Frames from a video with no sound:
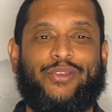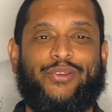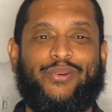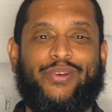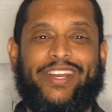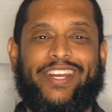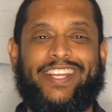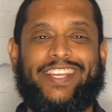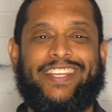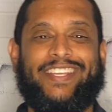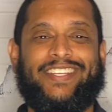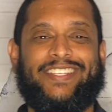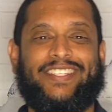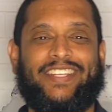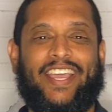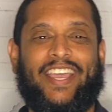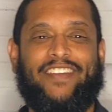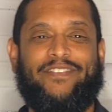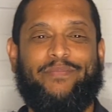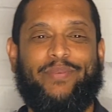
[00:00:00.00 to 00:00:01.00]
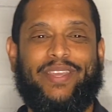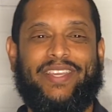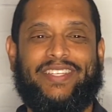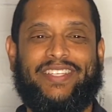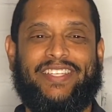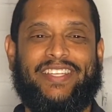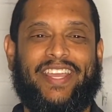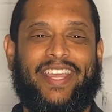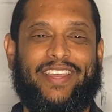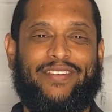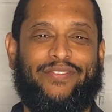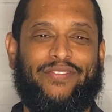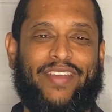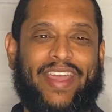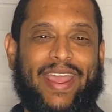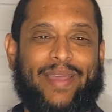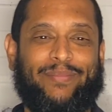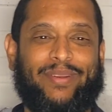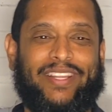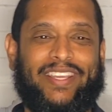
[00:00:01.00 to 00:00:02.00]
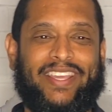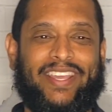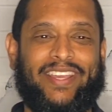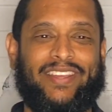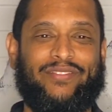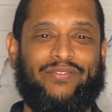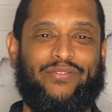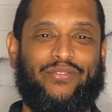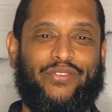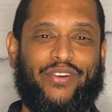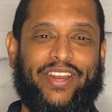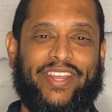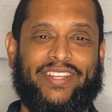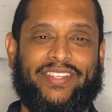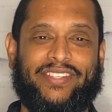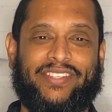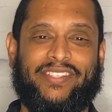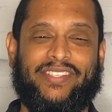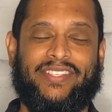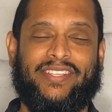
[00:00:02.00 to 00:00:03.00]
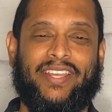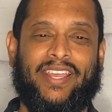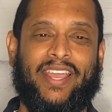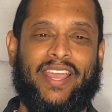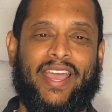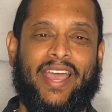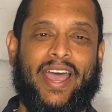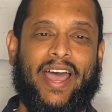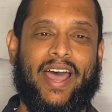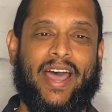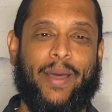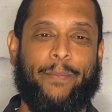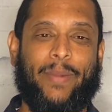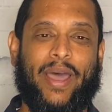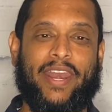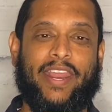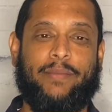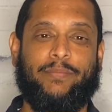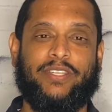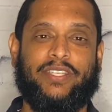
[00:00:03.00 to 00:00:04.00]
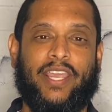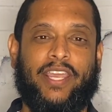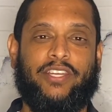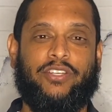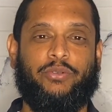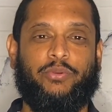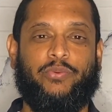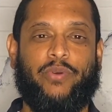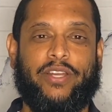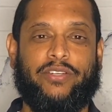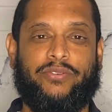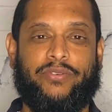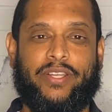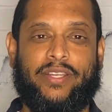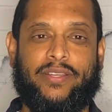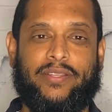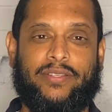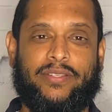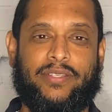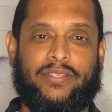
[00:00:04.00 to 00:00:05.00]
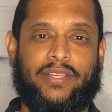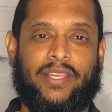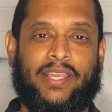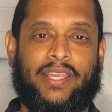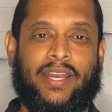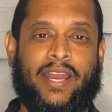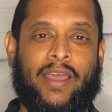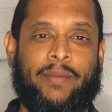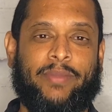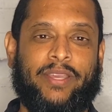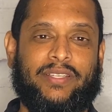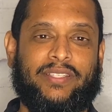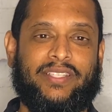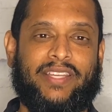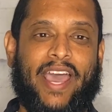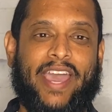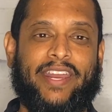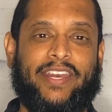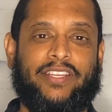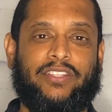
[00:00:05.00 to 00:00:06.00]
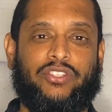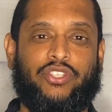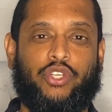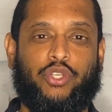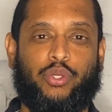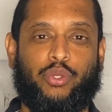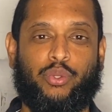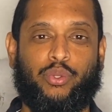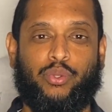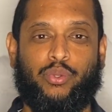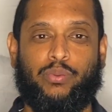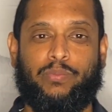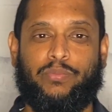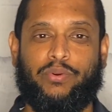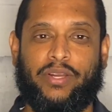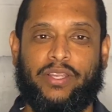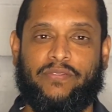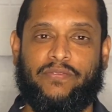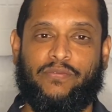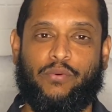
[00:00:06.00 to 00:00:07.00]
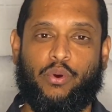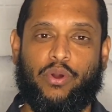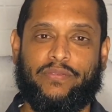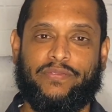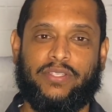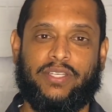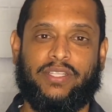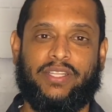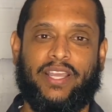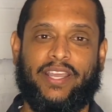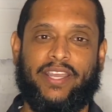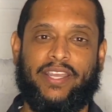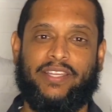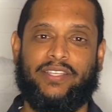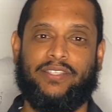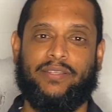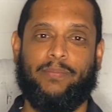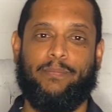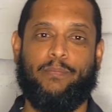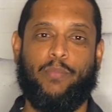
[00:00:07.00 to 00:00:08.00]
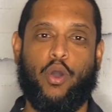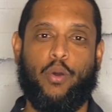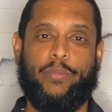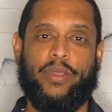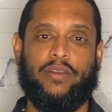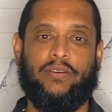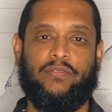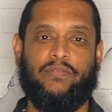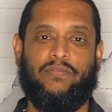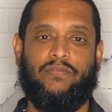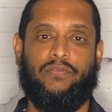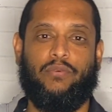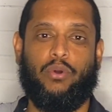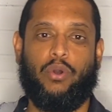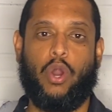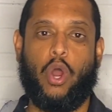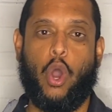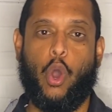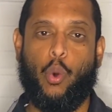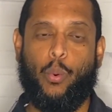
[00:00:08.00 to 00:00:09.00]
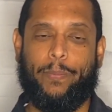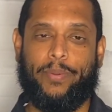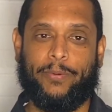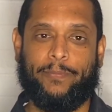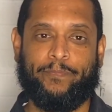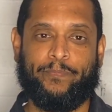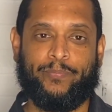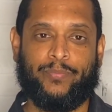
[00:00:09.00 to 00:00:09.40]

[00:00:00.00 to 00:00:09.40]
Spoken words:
Greetings, FPCA family and friends. My name is Adrian Rodriguez, and I'm excited to bring forth today's moment for hope.